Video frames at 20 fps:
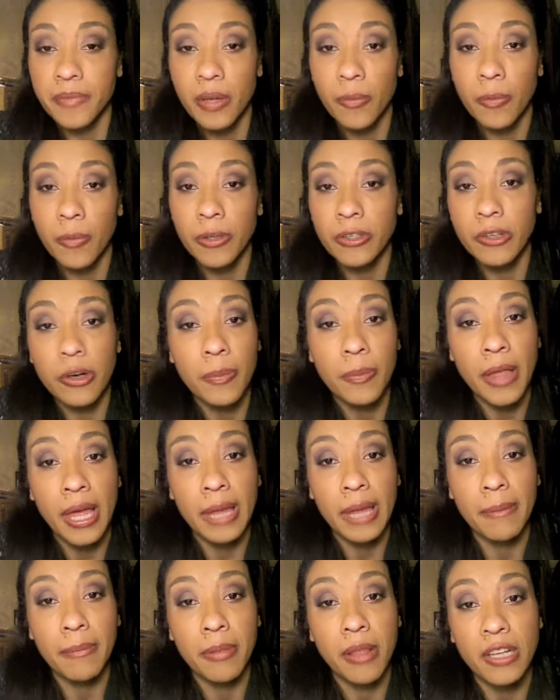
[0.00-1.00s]
when you're
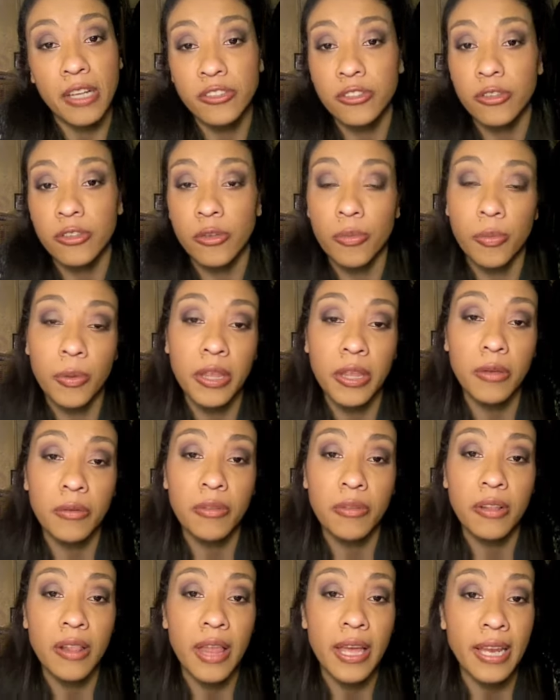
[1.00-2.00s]
applying blush, just really use
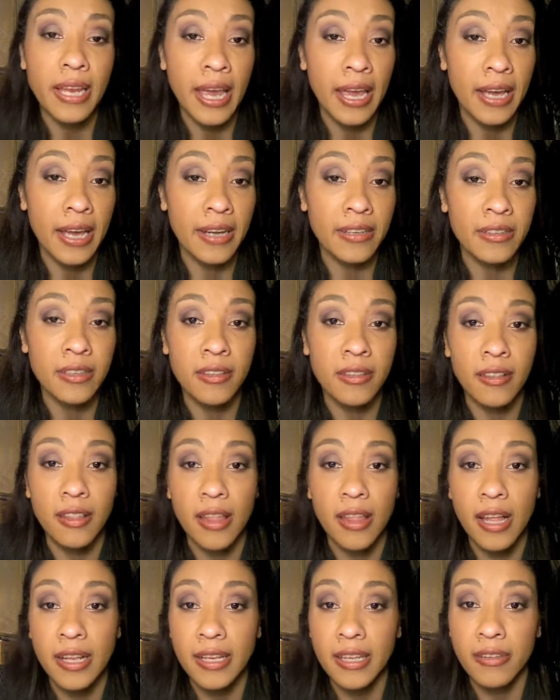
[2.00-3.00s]
a light hand. It's a
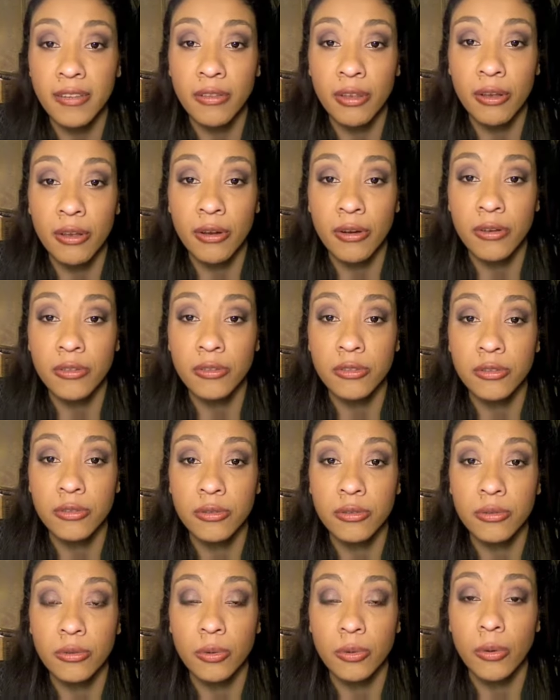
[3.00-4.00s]
lot easier
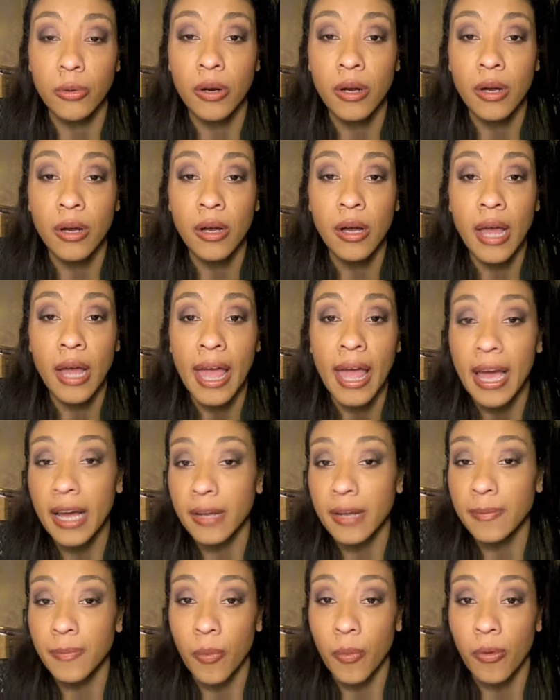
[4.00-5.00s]
to
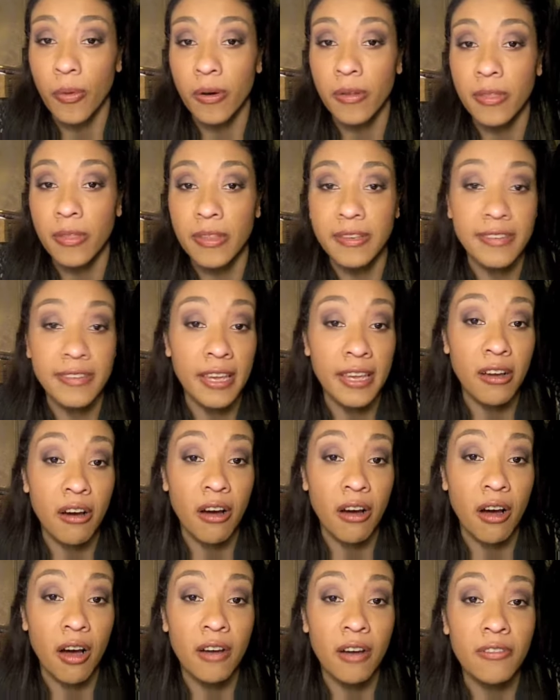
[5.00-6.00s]
add more than take
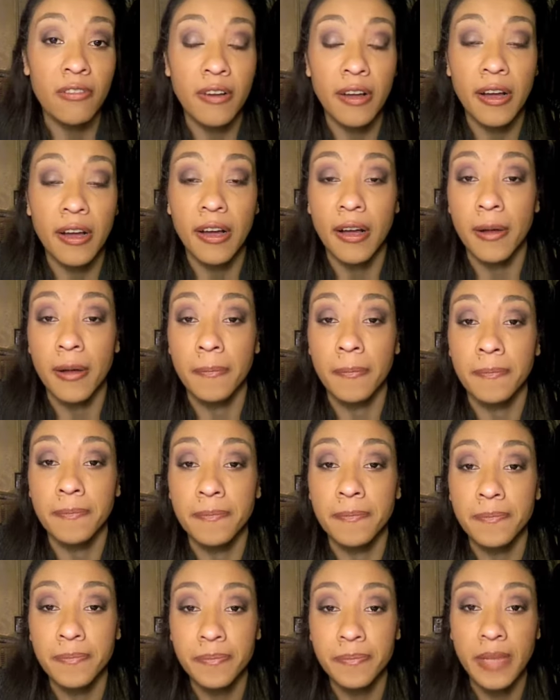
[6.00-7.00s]
off,
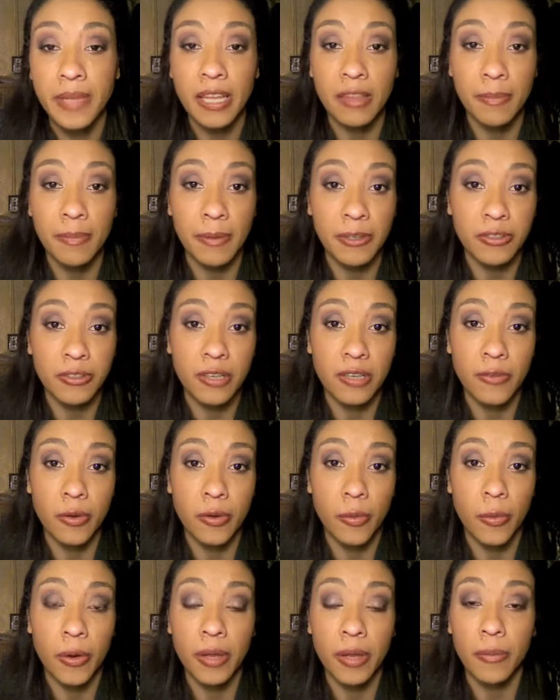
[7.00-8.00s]
especially if you're
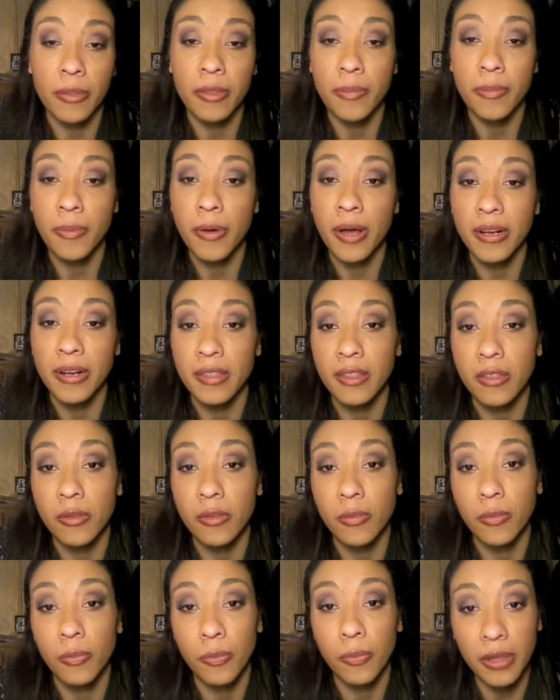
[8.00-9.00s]
working with a product that's
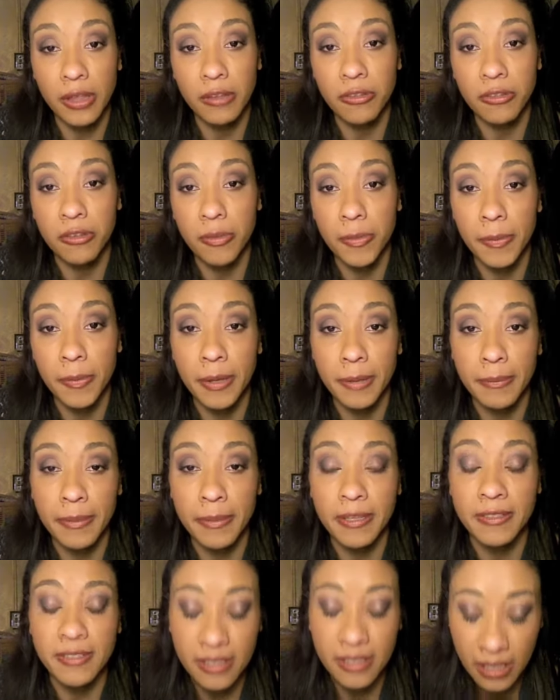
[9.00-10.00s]
really super
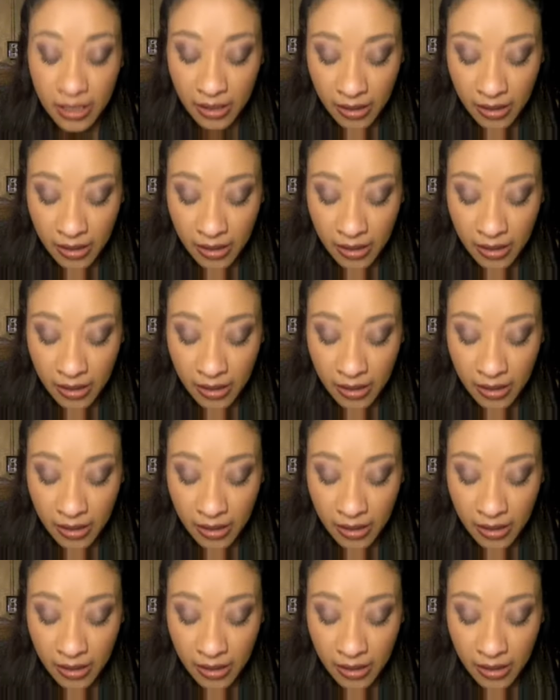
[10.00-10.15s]
pigmented.